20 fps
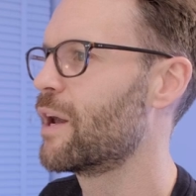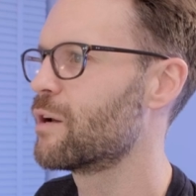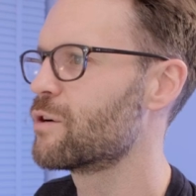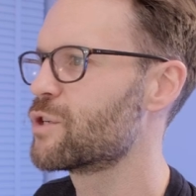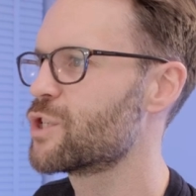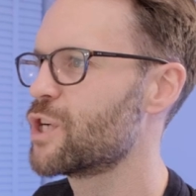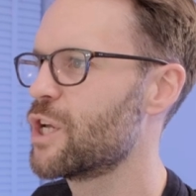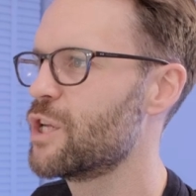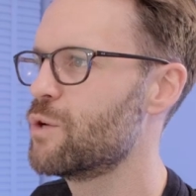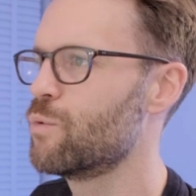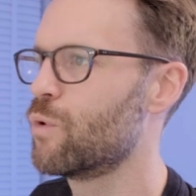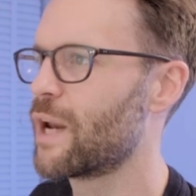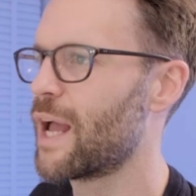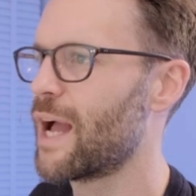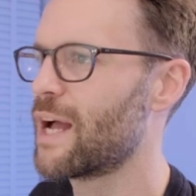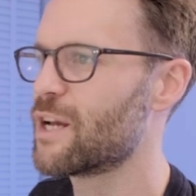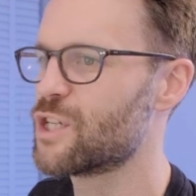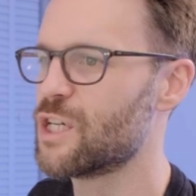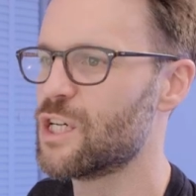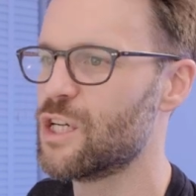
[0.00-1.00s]
I'll show you what it
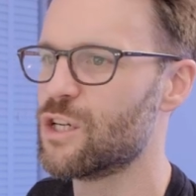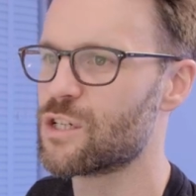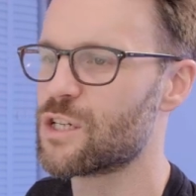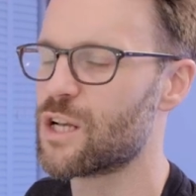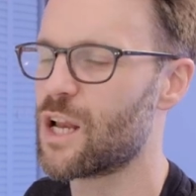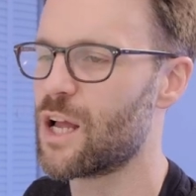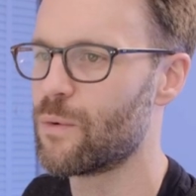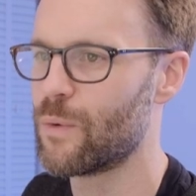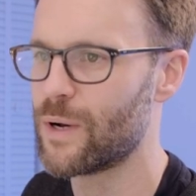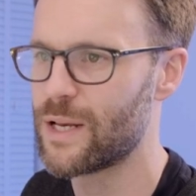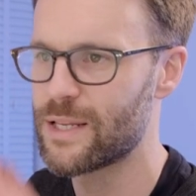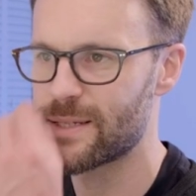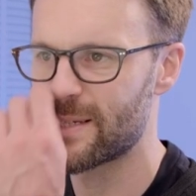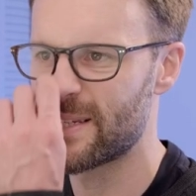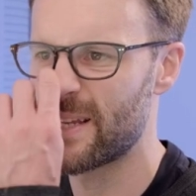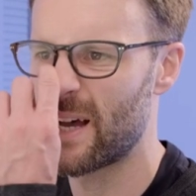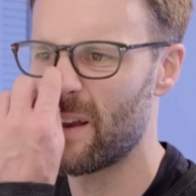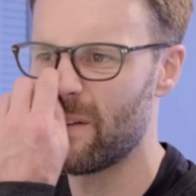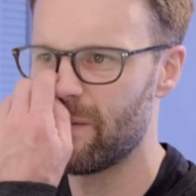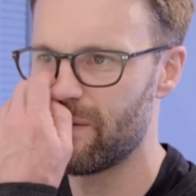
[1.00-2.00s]
actually looks like when it's
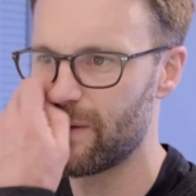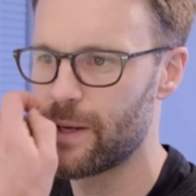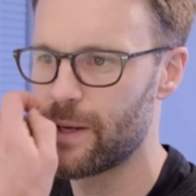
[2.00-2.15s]
done.